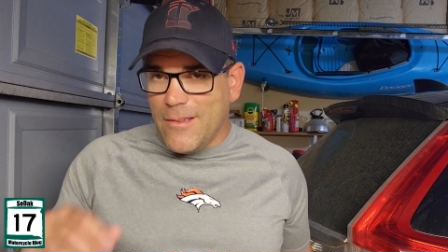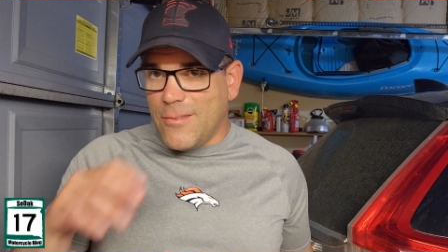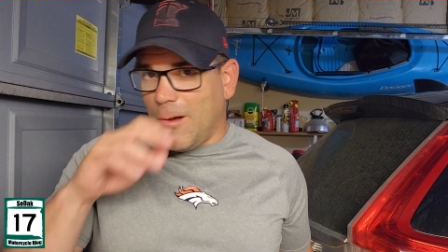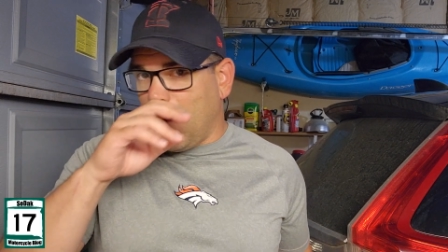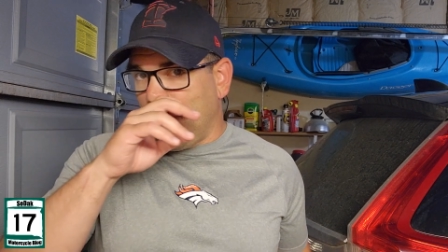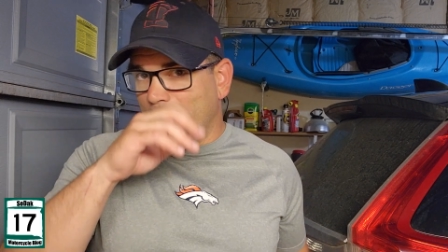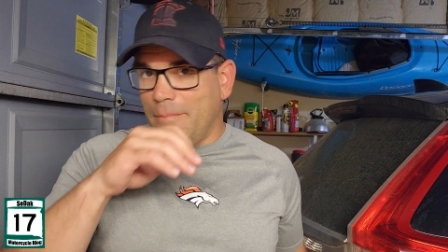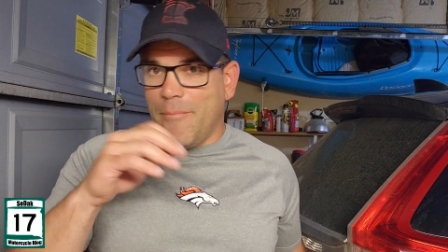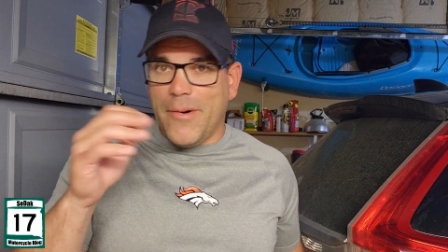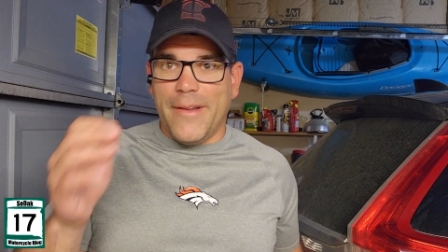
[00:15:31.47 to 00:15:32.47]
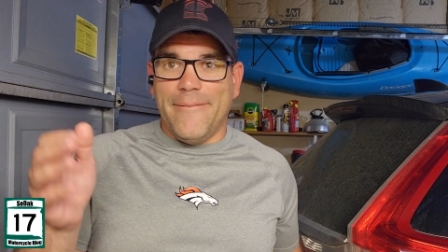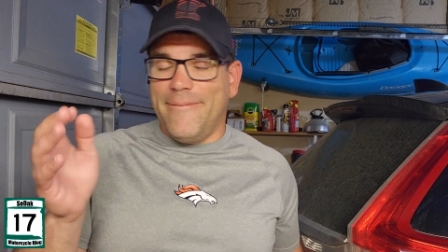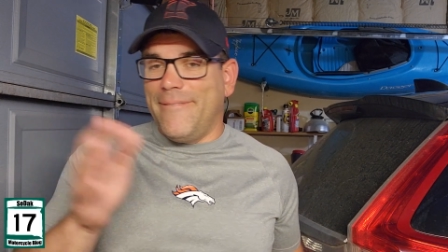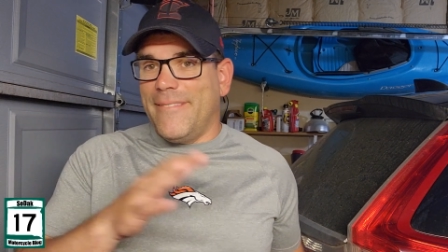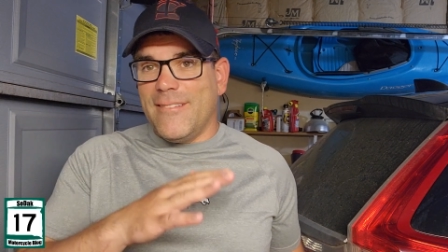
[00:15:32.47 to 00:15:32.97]
So, but
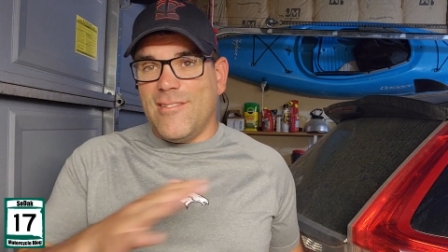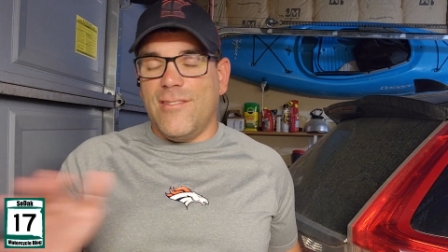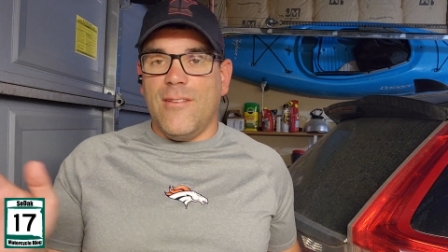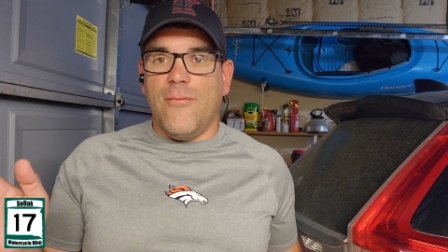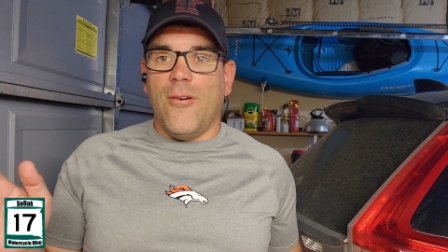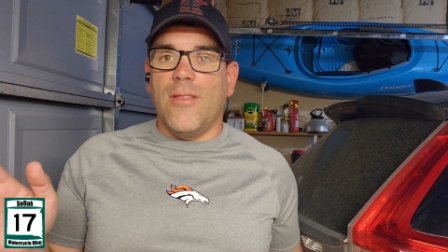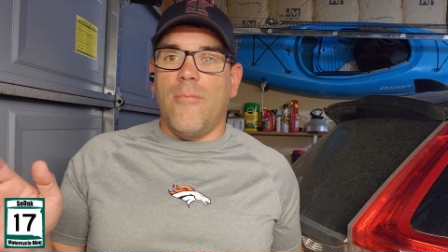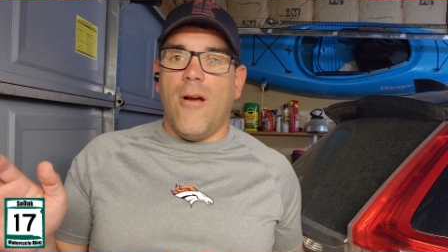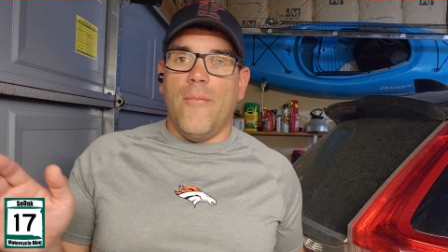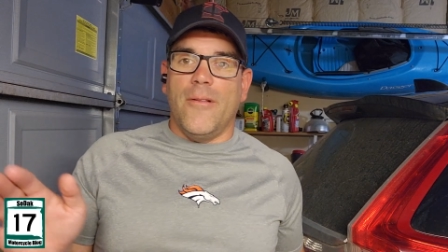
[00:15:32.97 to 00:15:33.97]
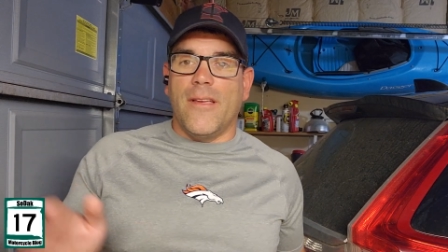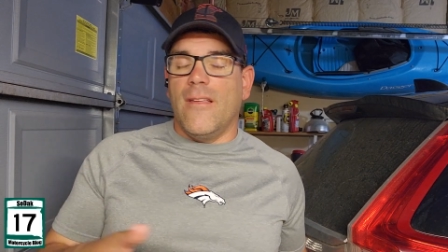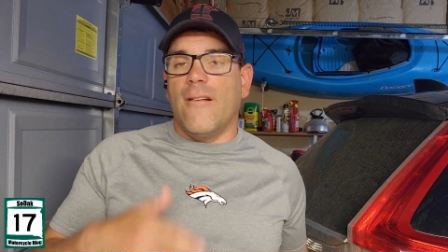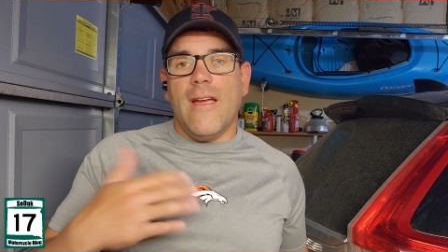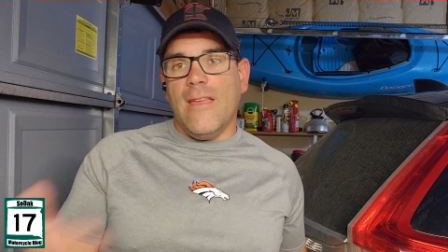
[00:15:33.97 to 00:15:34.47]
just avoid the problem altogether.